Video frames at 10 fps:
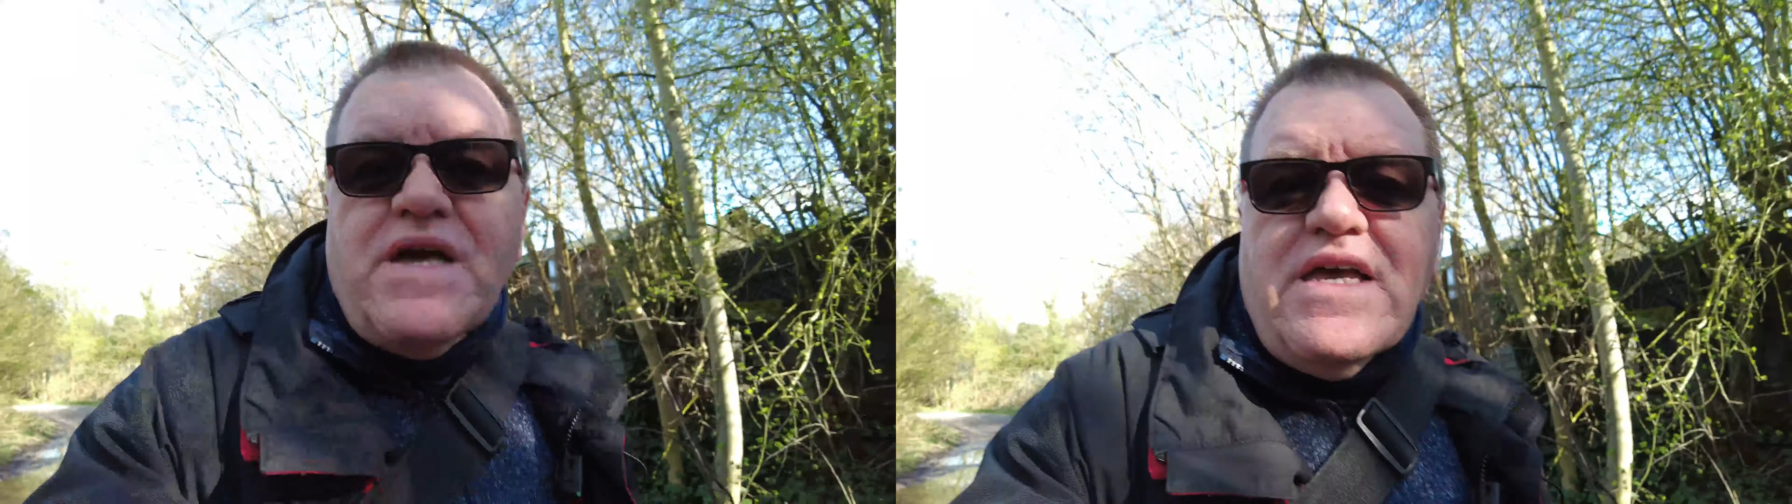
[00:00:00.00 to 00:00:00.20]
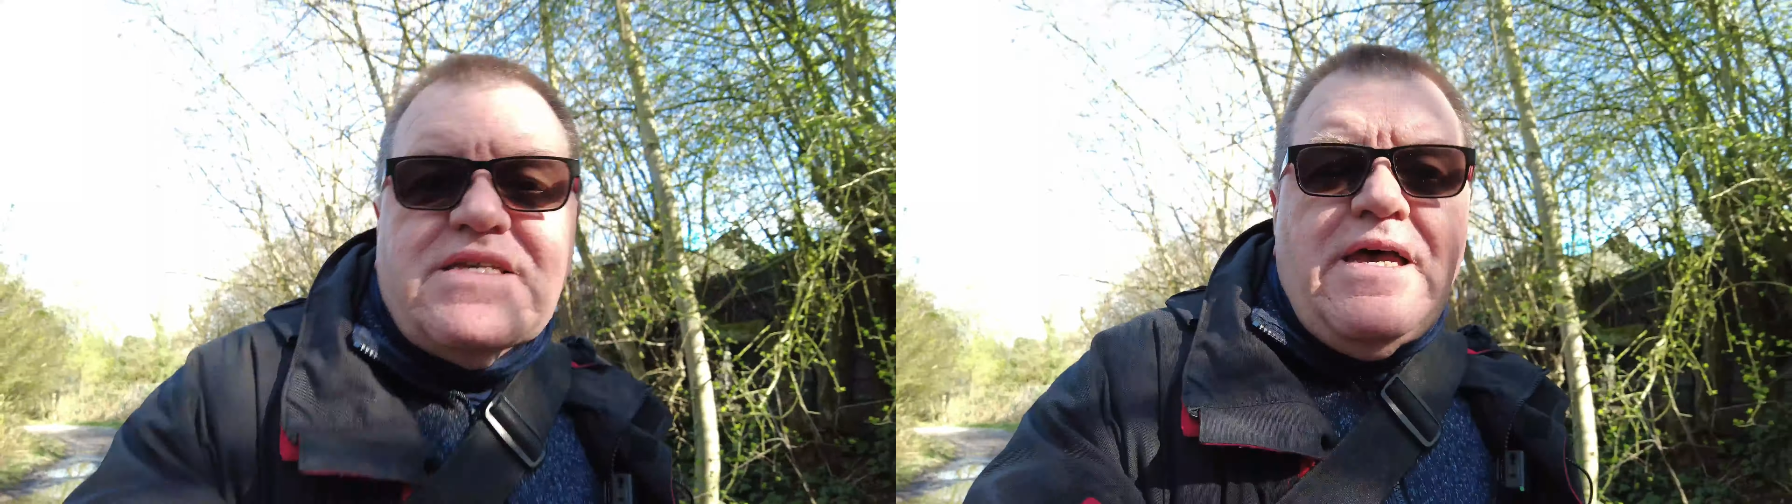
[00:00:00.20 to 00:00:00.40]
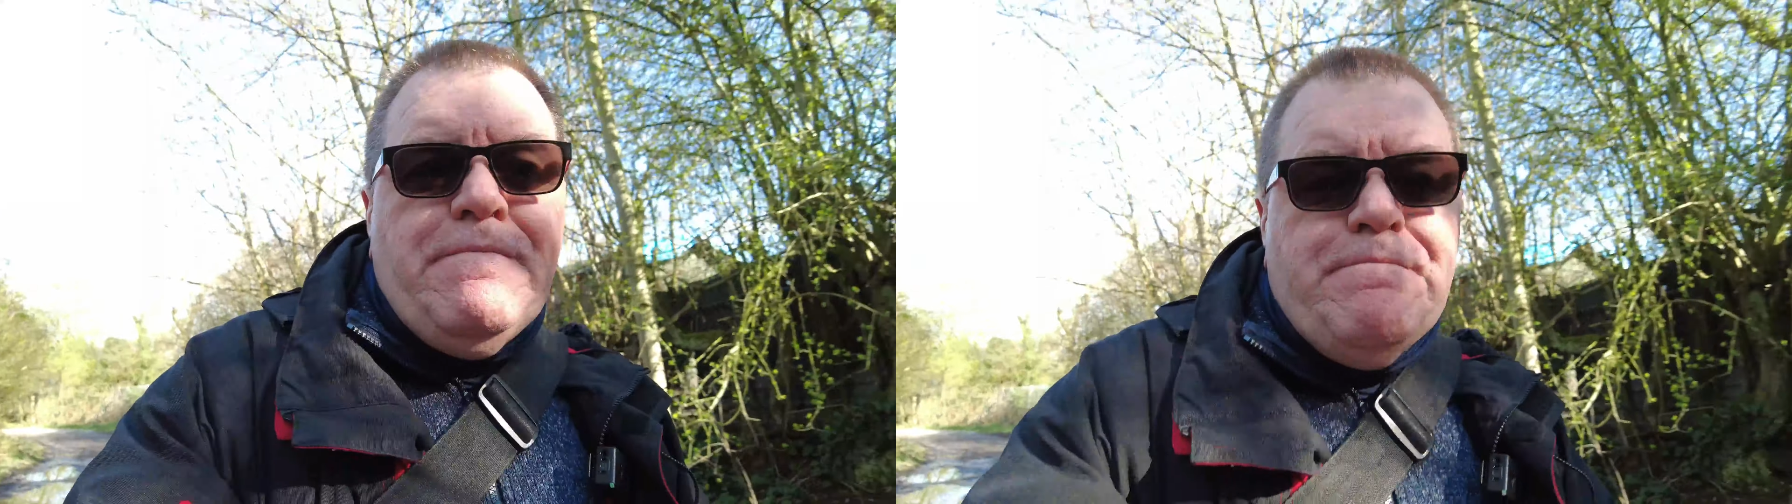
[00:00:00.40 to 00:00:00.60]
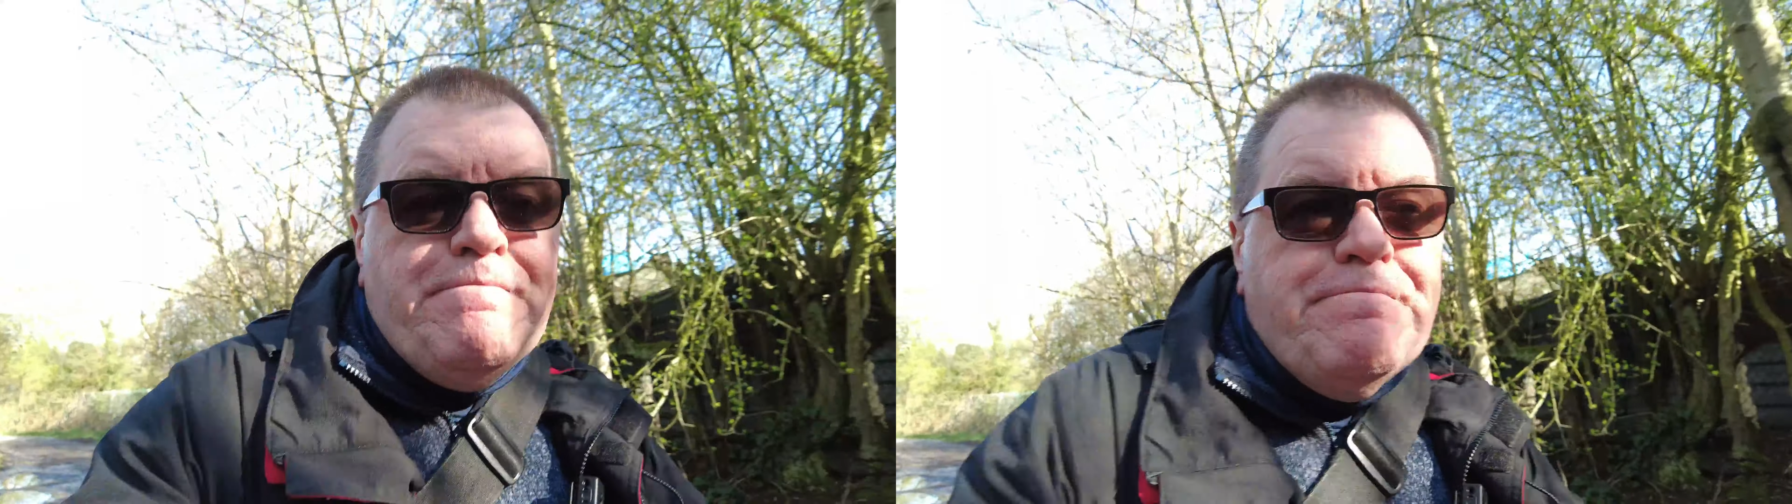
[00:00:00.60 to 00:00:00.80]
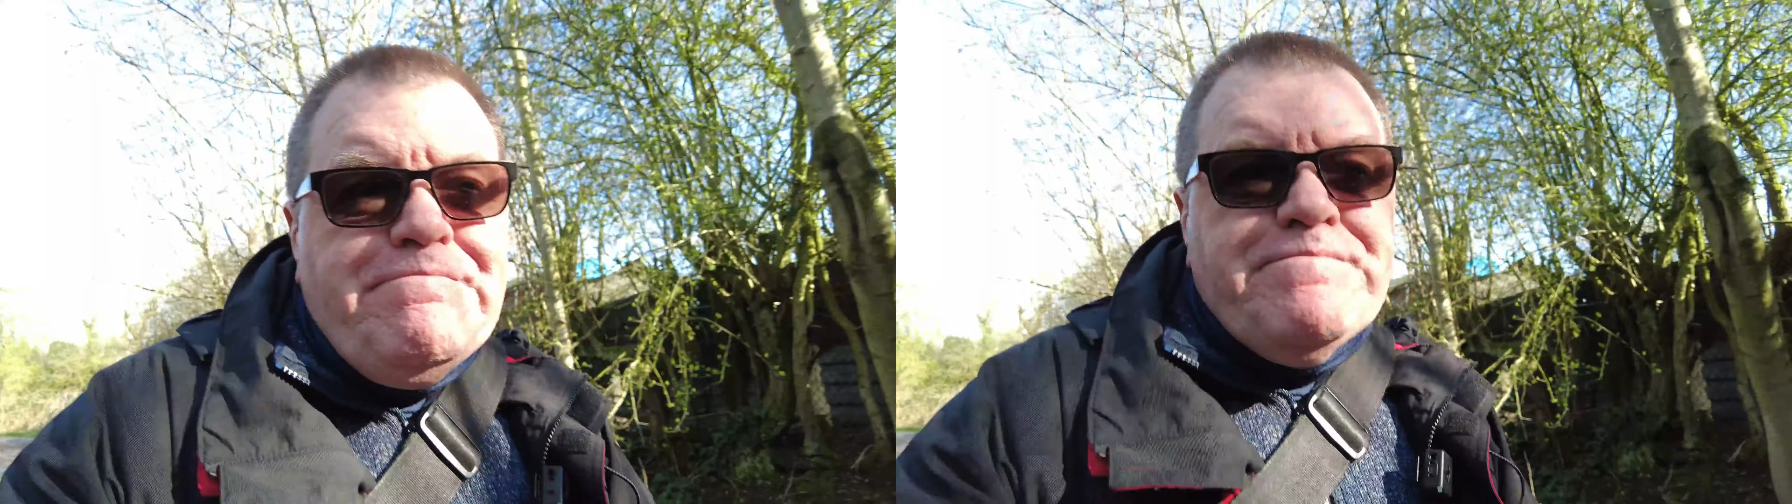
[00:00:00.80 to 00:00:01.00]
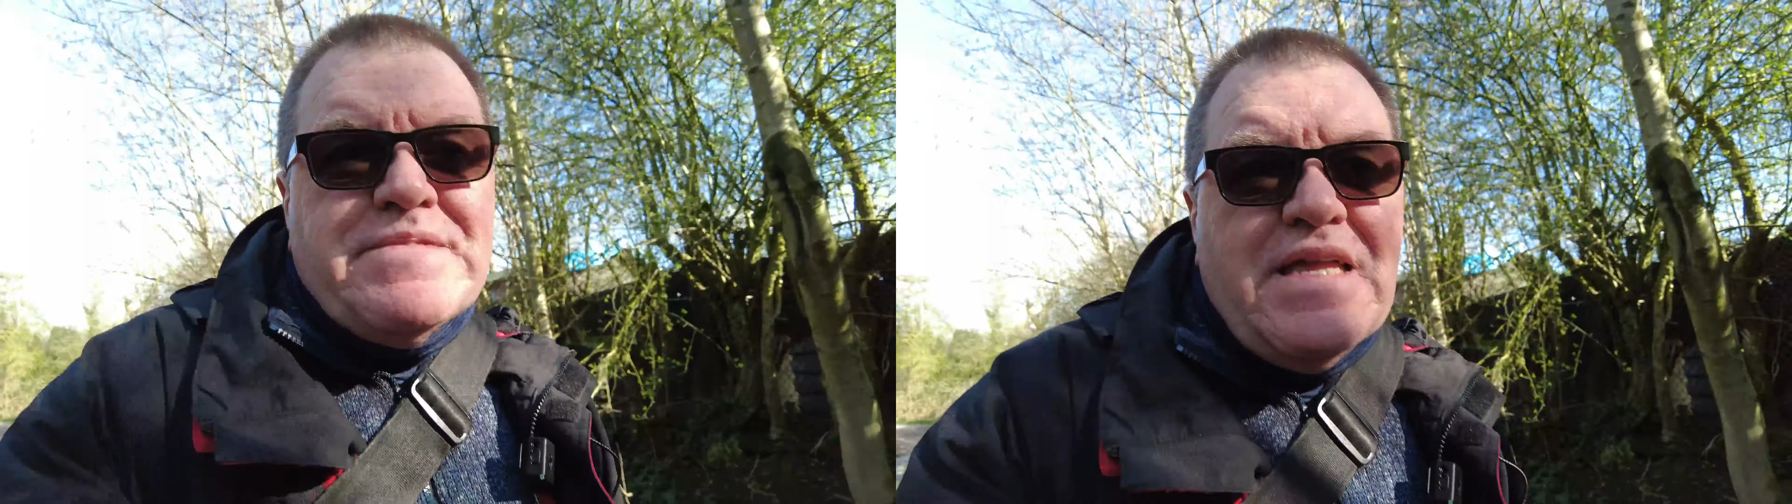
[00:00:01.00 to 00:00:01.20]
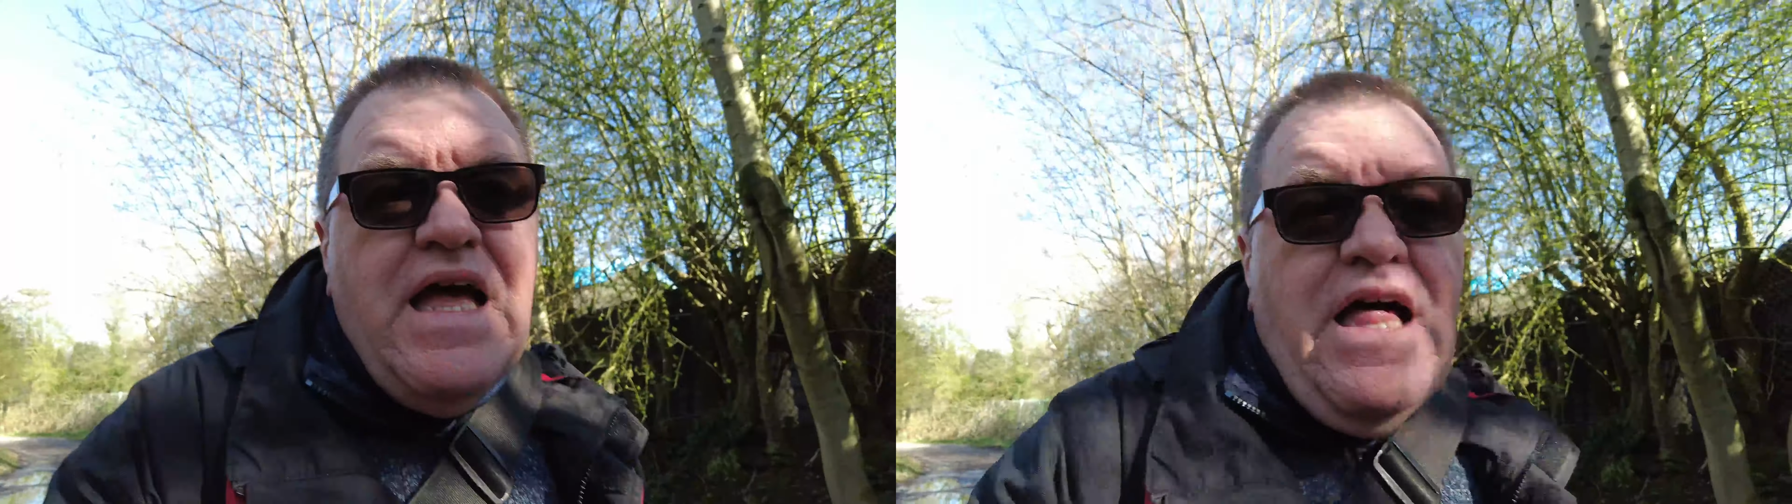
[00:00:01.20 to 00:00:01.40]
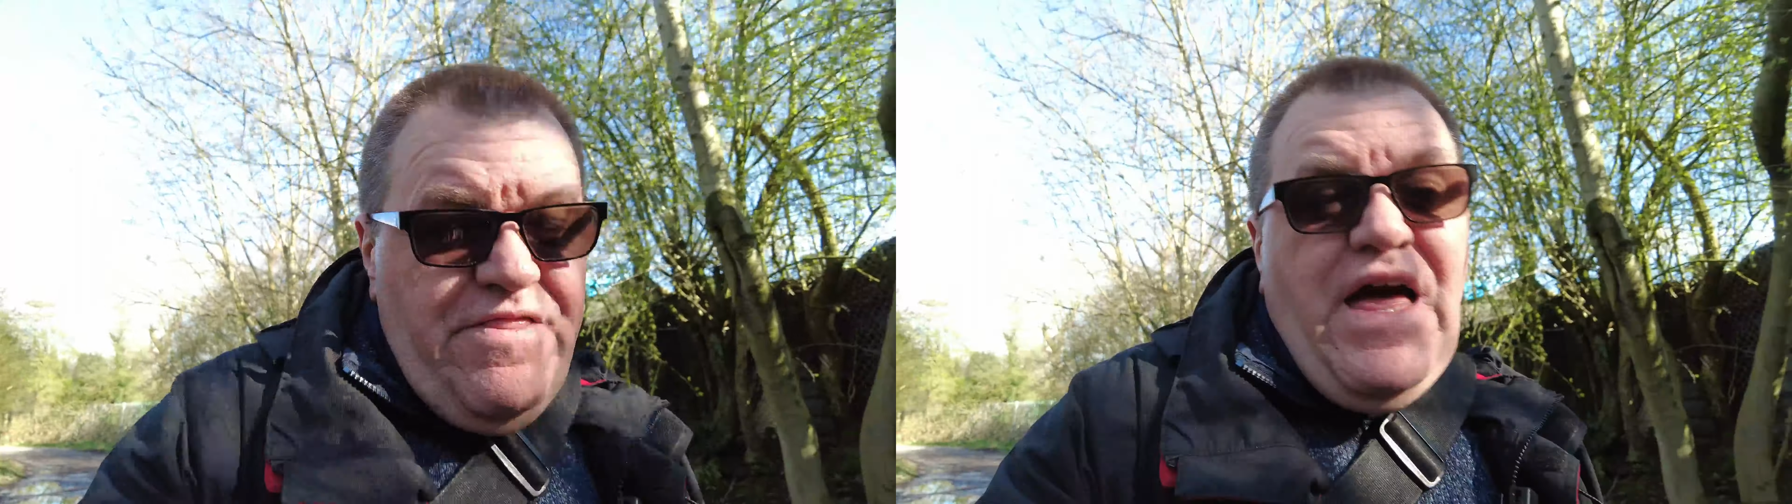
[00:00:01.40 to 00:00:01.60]
is.
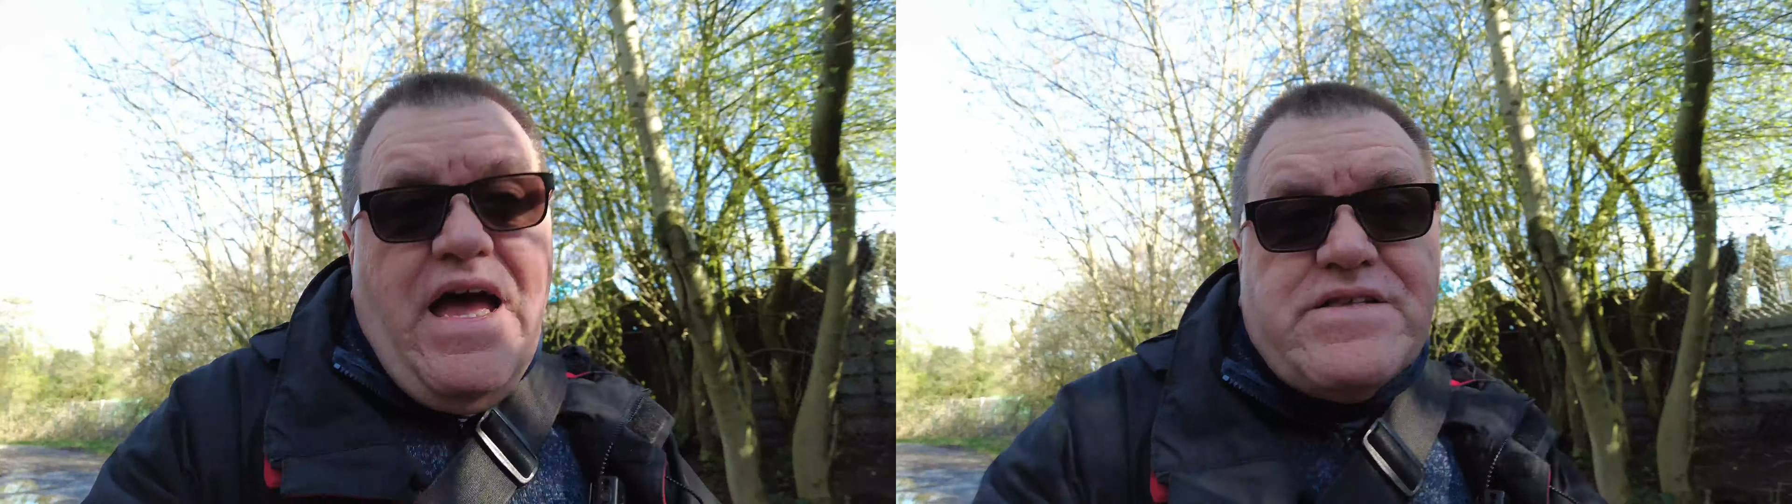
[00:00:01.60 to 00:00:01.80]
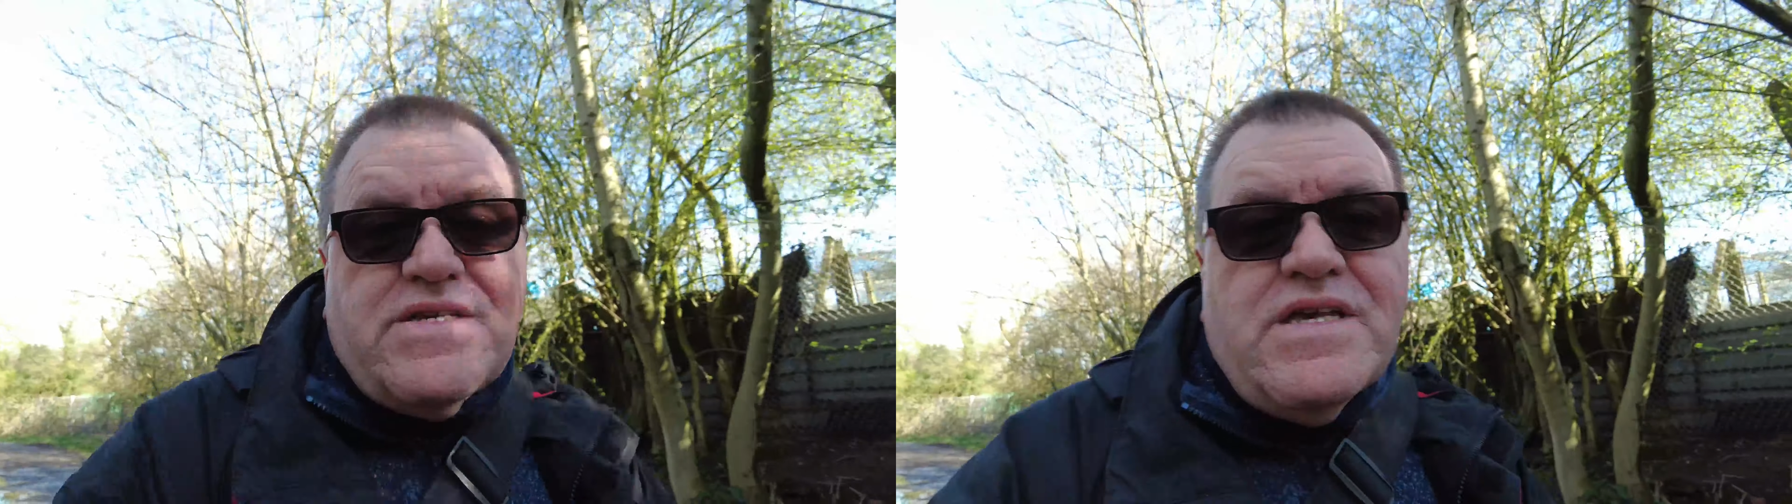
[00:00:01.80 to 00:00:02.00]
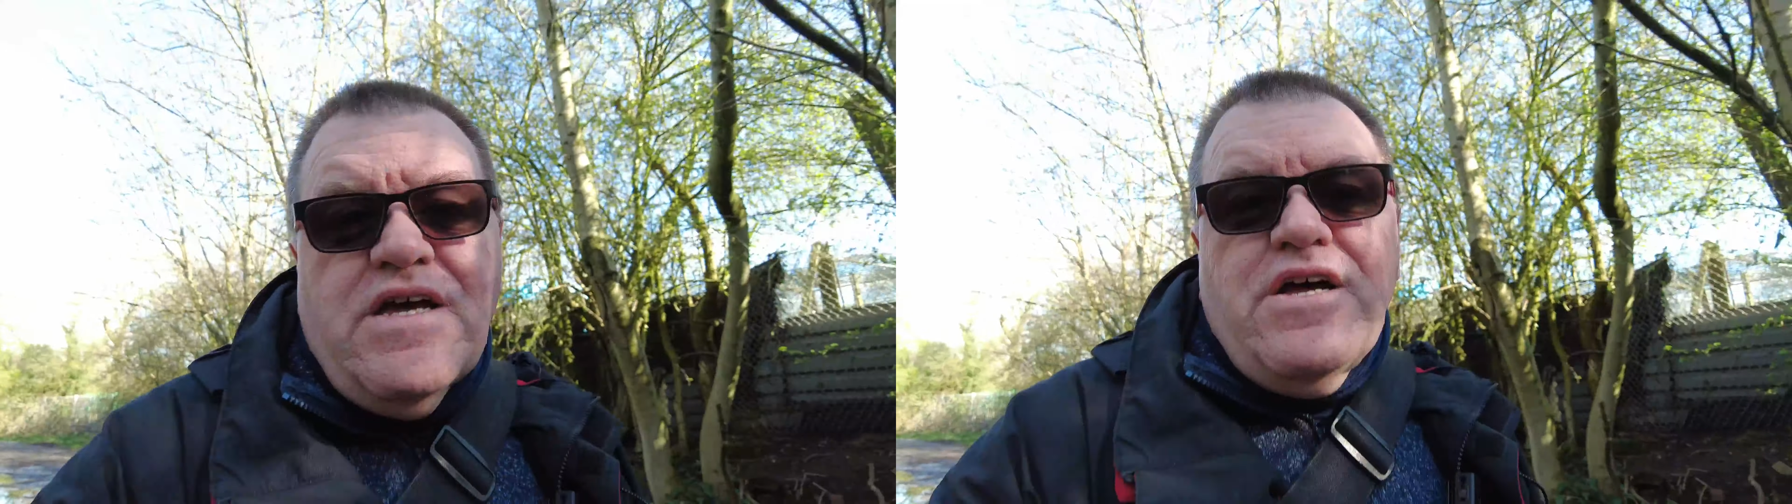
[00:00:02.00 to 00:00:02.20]
That's